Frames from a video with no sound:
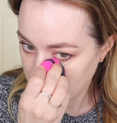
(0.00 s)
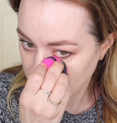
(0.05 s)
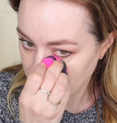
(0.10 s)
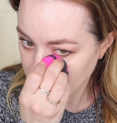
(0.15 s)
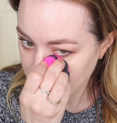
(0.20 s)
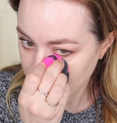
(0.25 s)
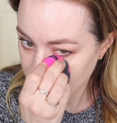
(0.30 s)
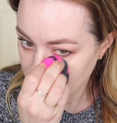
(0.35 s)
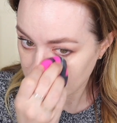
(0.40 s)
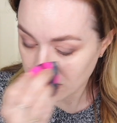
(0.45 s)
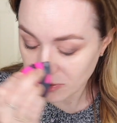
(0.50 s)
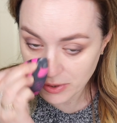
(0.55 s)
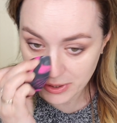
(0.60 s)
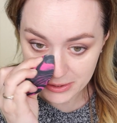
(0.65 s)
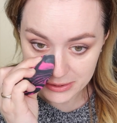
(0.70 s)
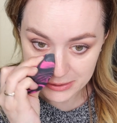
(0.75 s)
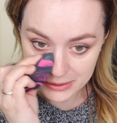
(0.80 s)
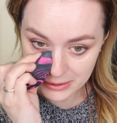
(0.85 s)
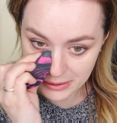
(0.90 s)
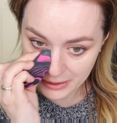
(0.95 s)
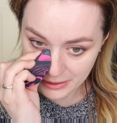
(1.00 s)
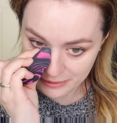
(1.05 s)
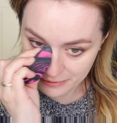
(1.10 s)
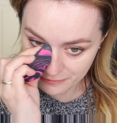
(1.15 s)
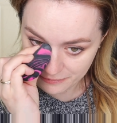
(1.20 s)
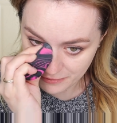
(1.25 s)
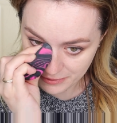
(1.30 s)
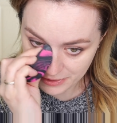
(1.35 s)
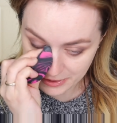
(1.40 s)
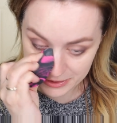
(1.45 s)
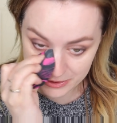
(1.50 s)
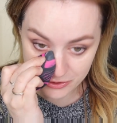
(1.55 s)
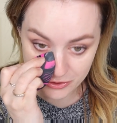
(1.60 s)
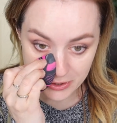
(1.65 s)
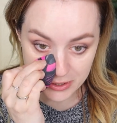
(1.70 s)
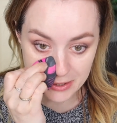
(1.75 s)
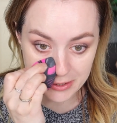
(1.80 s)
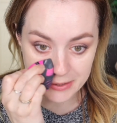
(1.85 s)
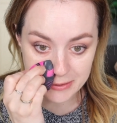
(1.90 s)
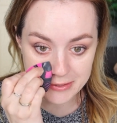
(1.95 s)
Even though I did have
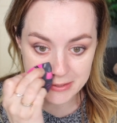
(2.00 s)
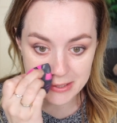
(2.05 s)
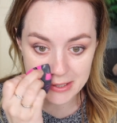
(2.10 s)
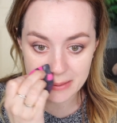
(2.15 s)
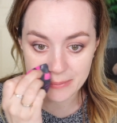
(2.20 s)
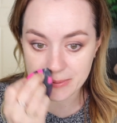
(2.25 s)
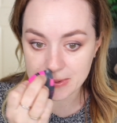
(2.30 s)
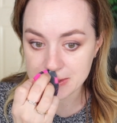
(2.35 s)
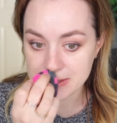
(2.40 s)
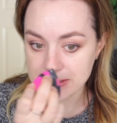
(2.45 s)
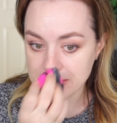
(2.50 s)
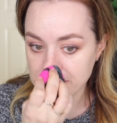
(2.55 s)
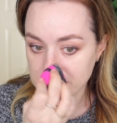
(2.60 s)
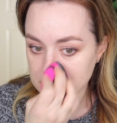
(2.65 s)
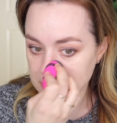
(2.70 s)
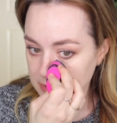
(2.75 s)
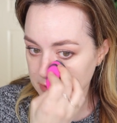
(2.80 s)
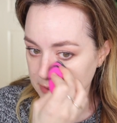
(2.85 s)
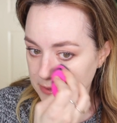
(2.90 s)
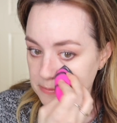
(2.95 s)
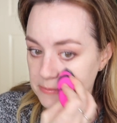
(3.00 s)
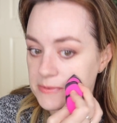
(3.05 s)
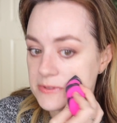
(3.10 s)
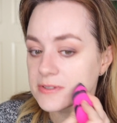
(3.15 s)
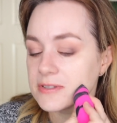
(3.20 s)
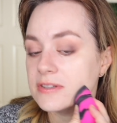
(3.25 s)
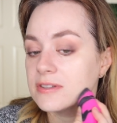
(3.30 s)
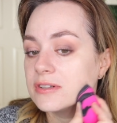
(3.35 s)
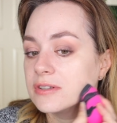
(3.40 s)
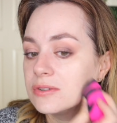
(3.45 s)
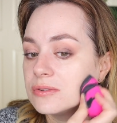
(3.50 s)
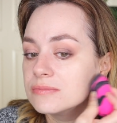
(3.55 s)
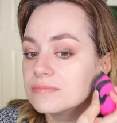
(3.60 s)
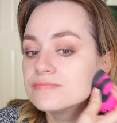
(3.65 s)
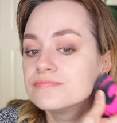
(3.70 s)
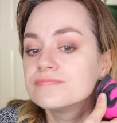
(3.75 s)
hydrating skin, but sometimes, you know.